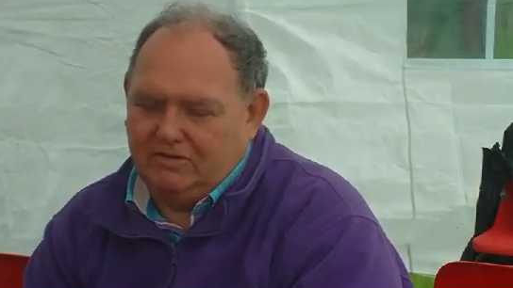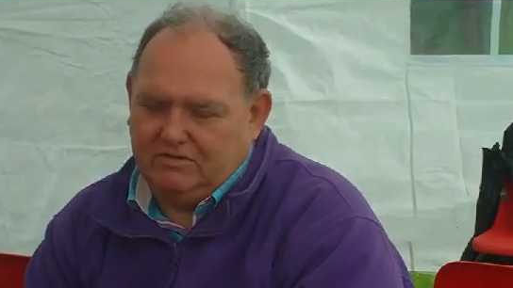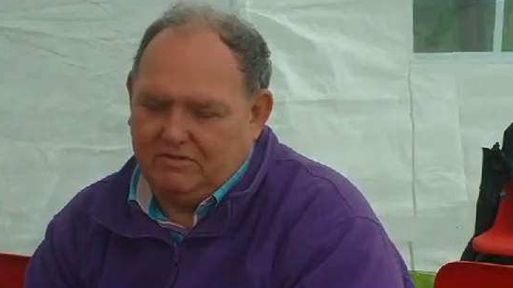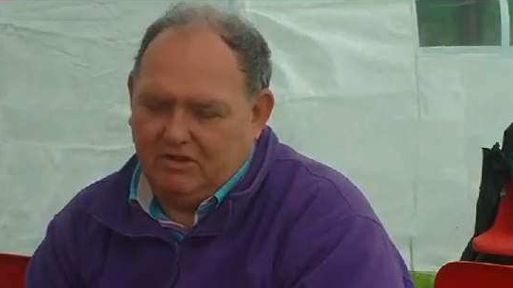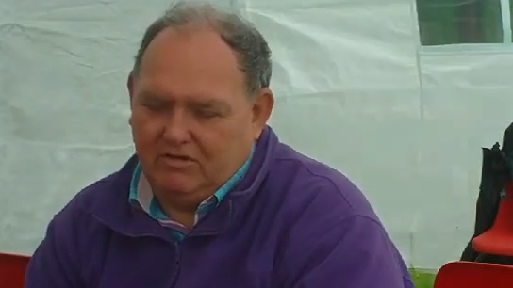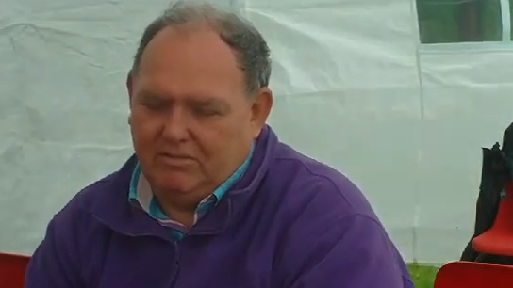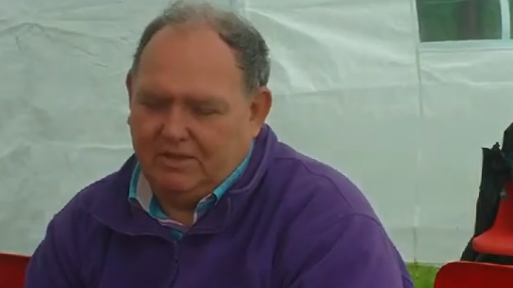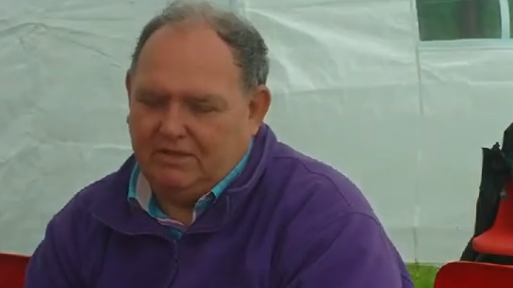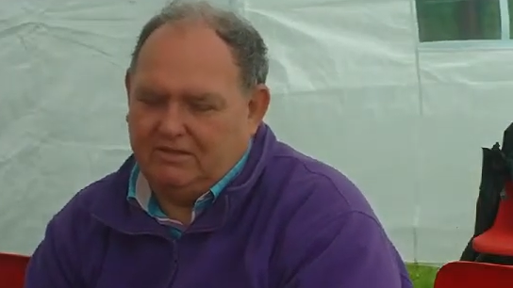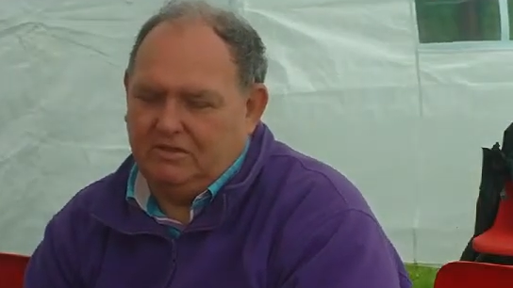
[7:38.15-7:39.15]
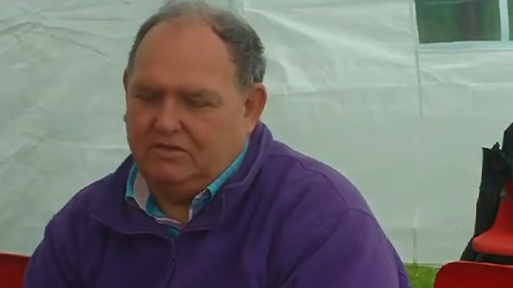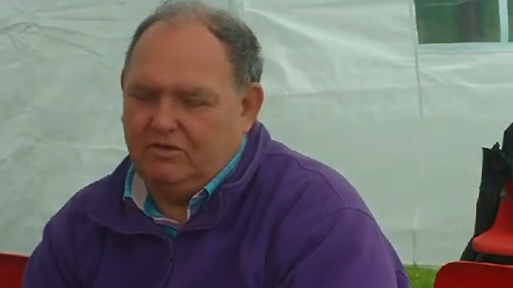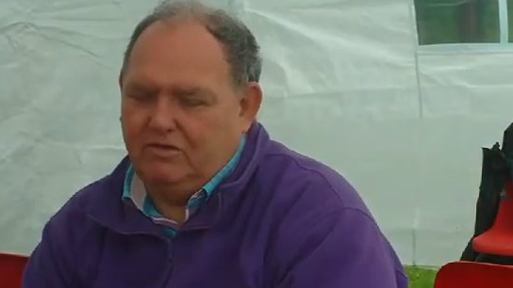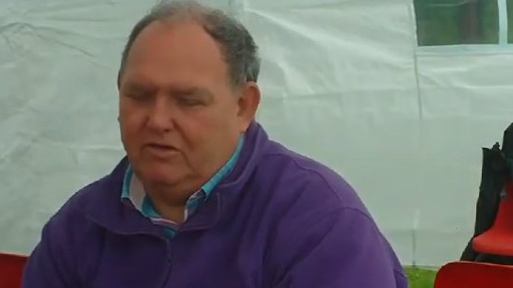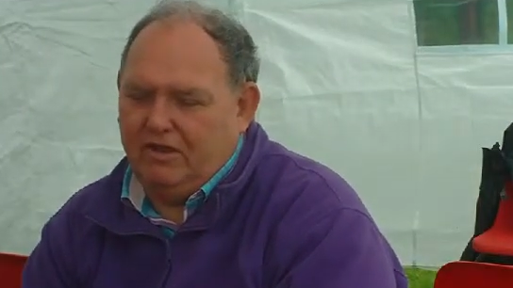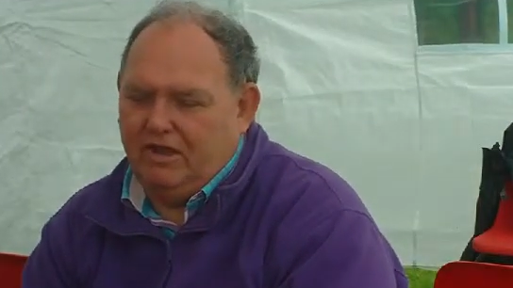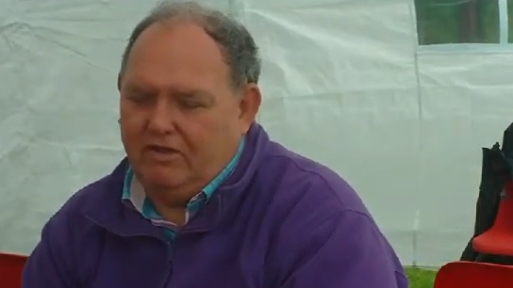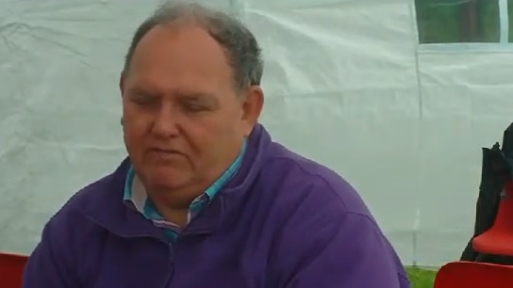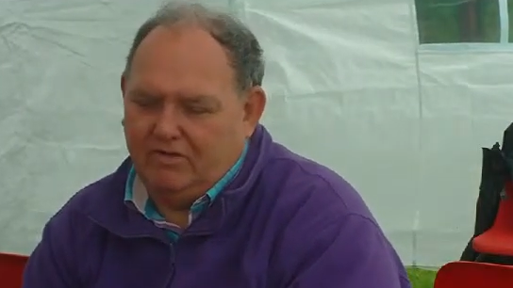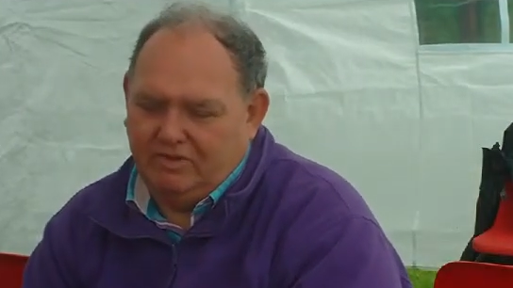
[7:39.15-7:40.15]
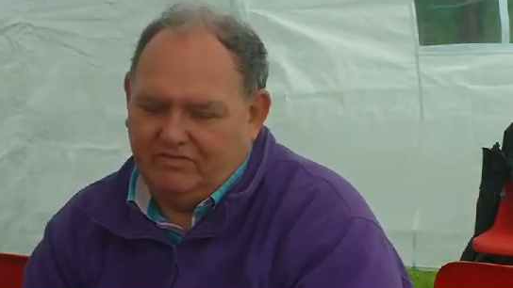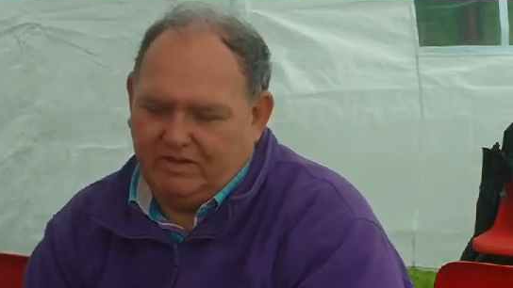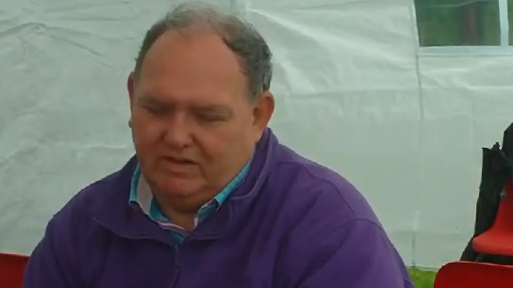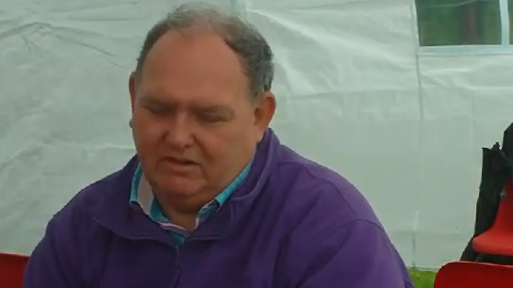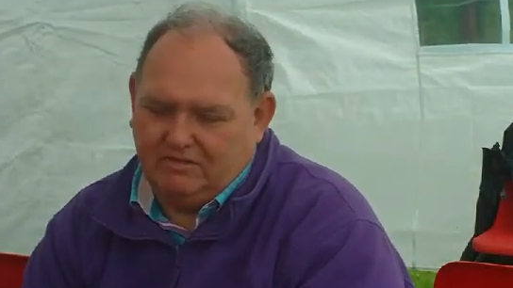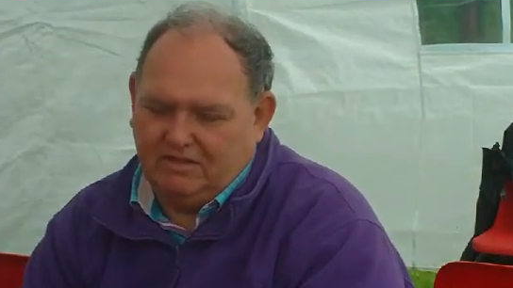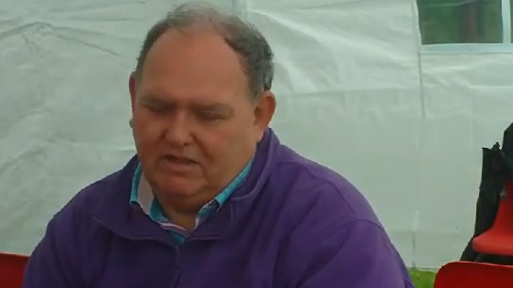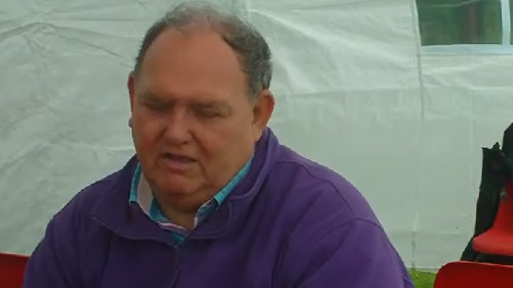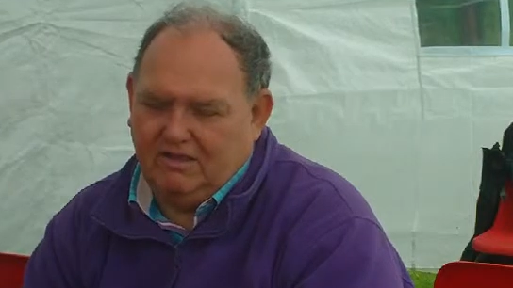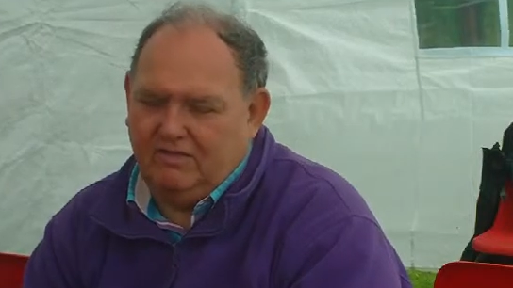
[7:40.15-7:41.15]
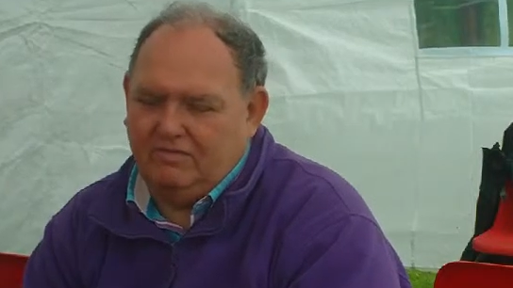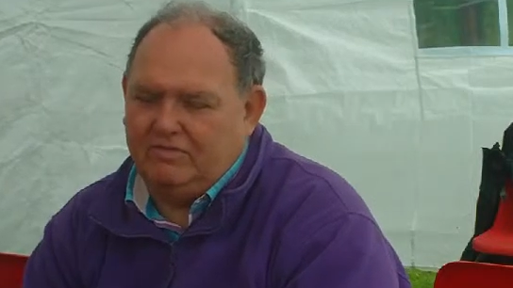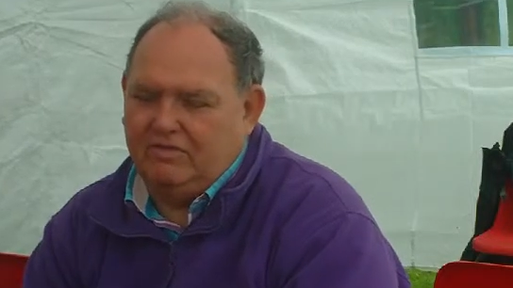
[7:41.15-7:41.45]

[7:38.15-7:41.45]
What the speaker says: It's our ability to create from within ourselves.